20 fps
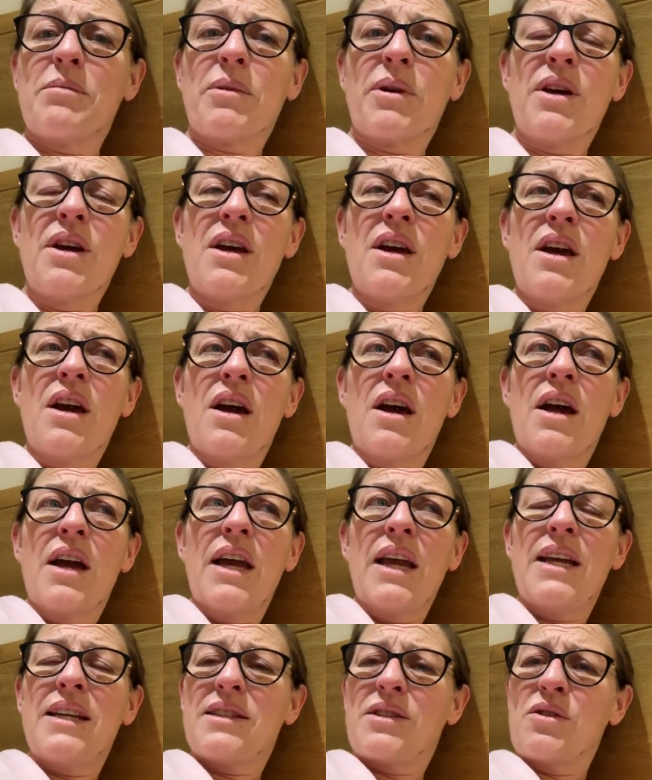But
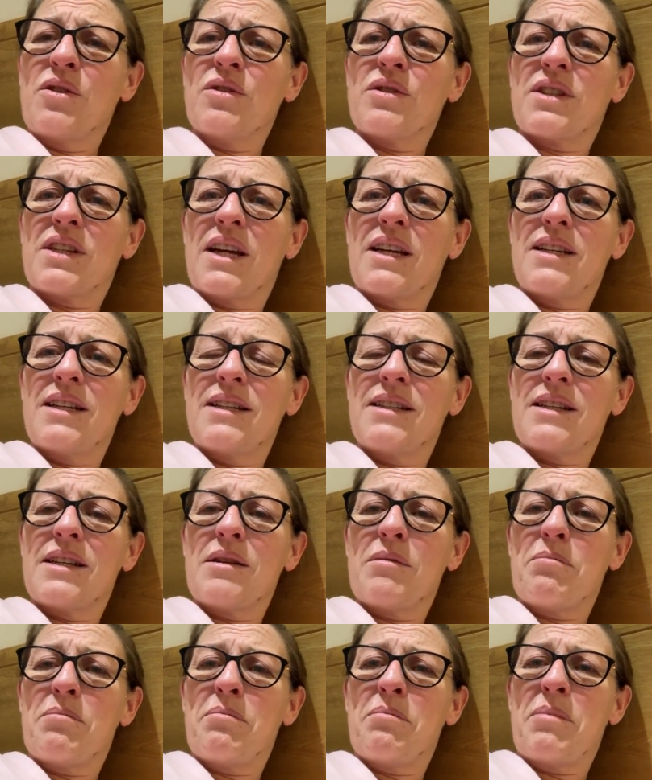he's not dead. He's in
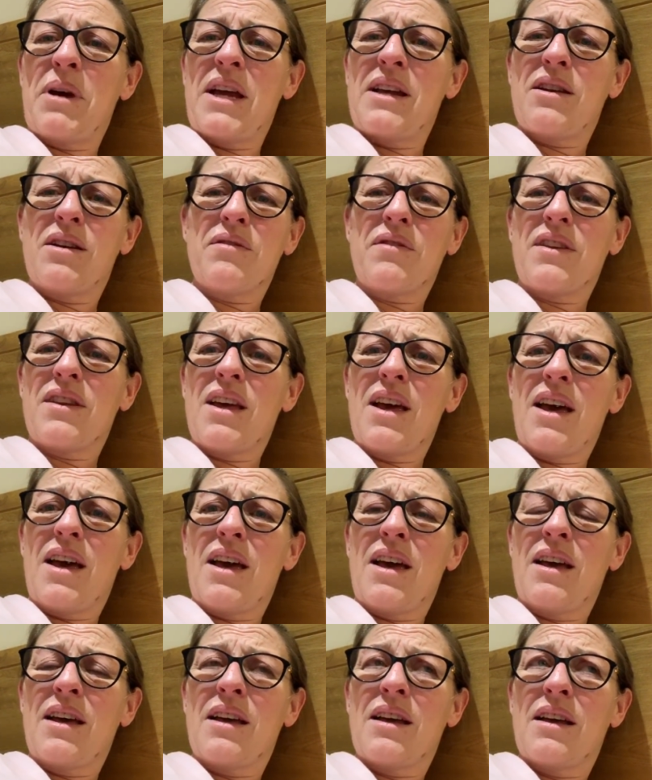a bed over
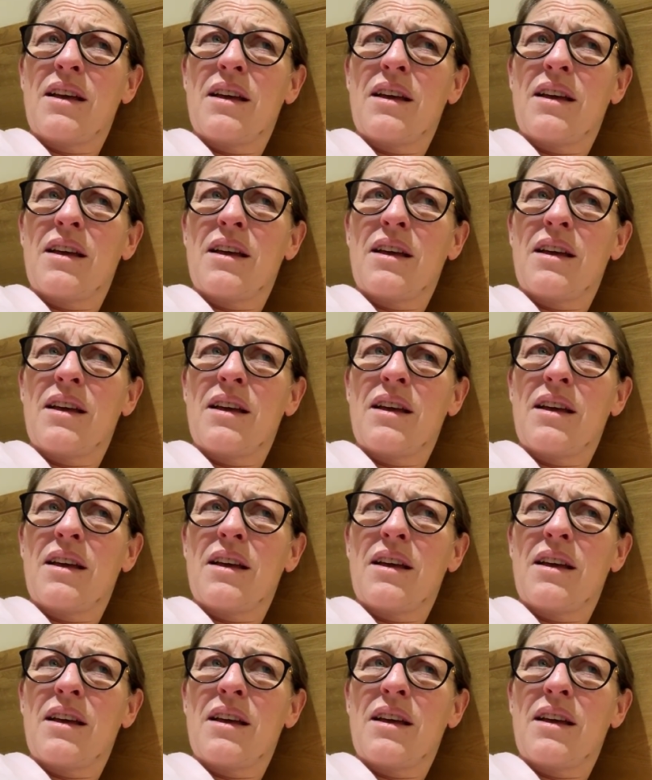there,